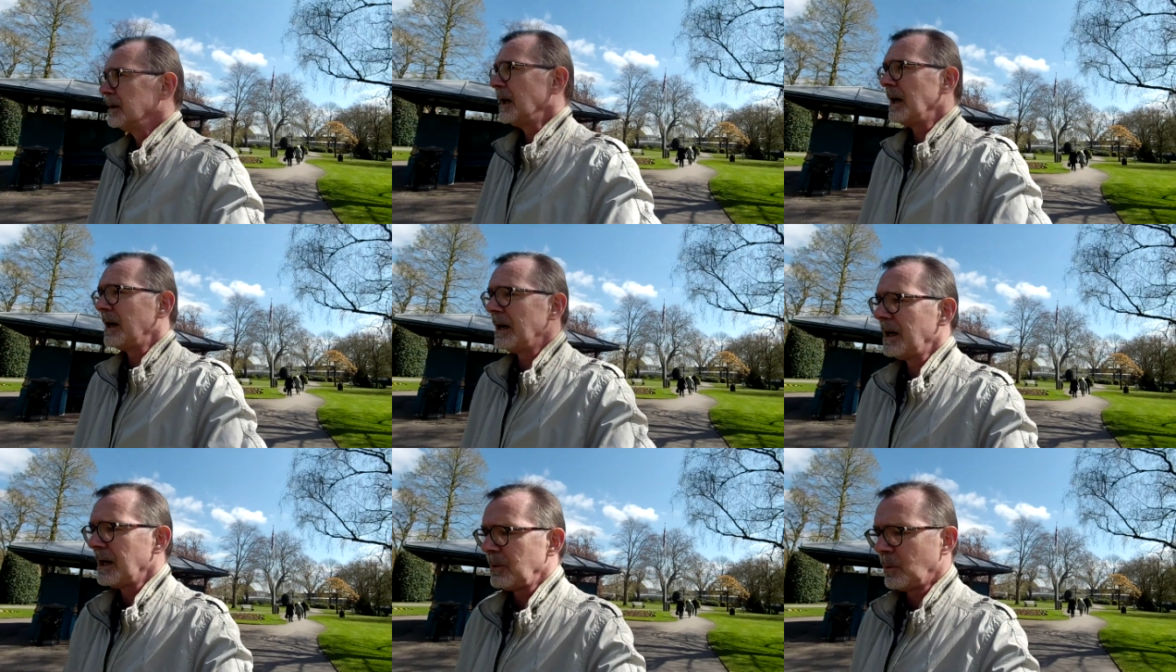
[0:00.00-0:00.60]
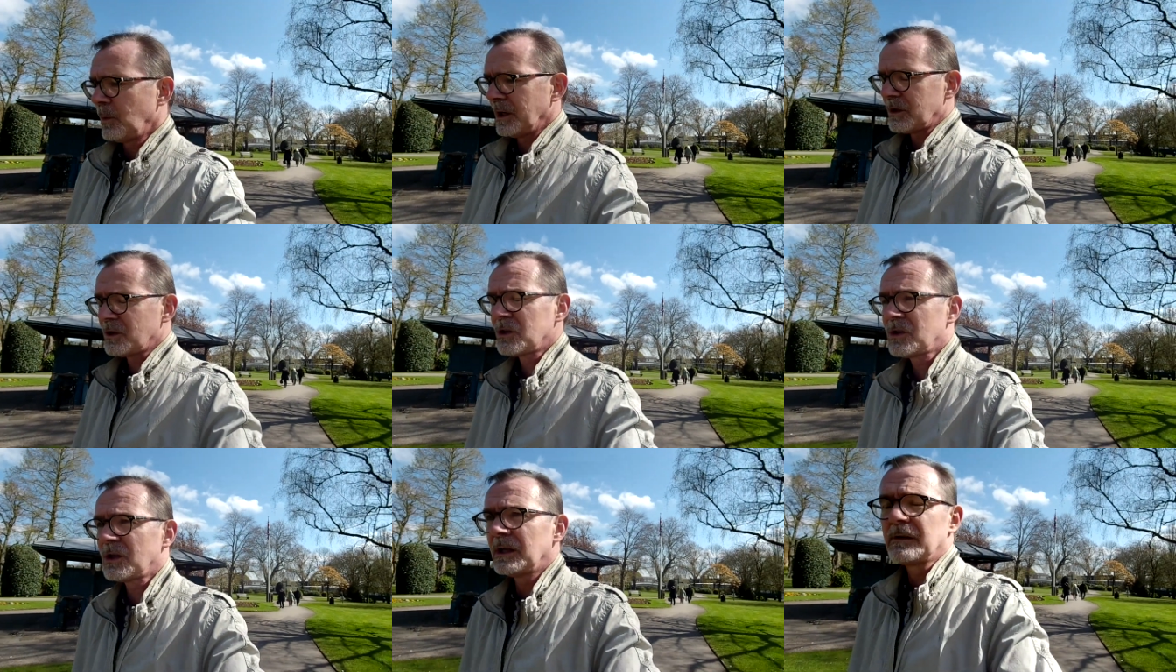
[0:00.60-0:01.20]
uh,
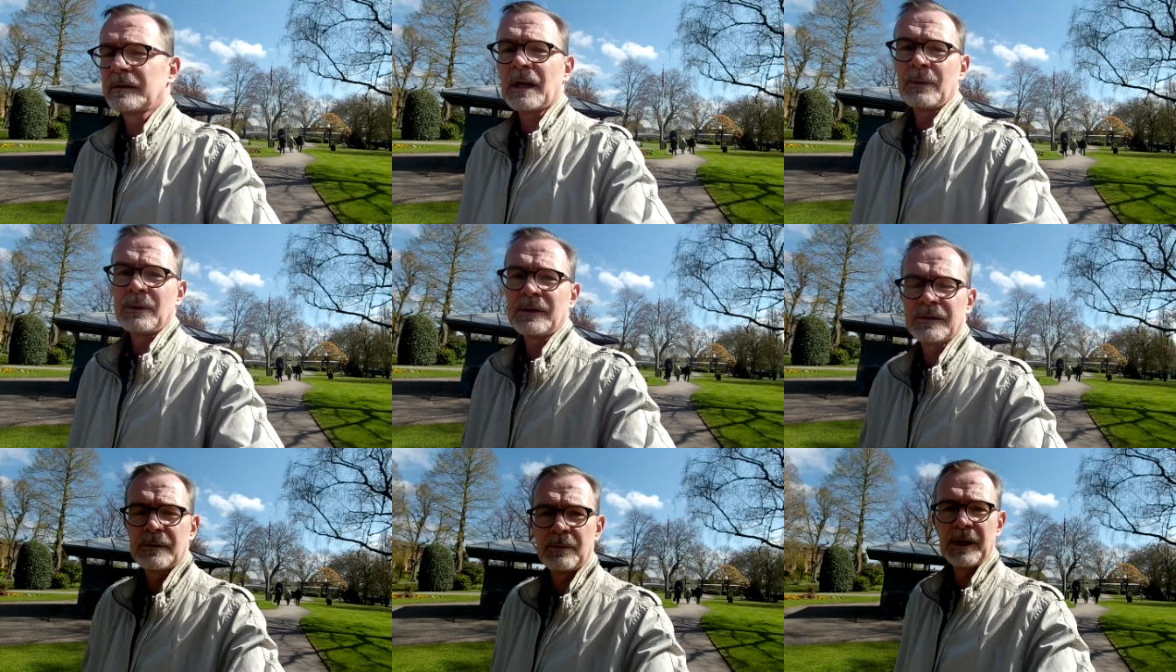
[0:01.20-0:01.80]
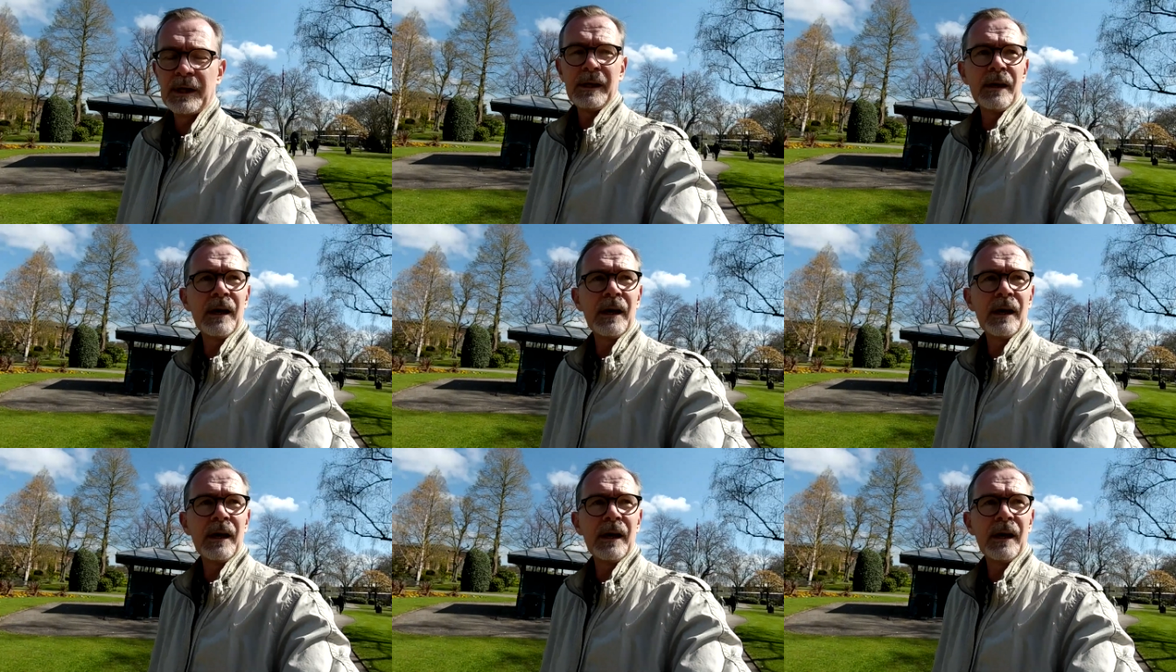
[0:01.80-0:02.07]
which is going to be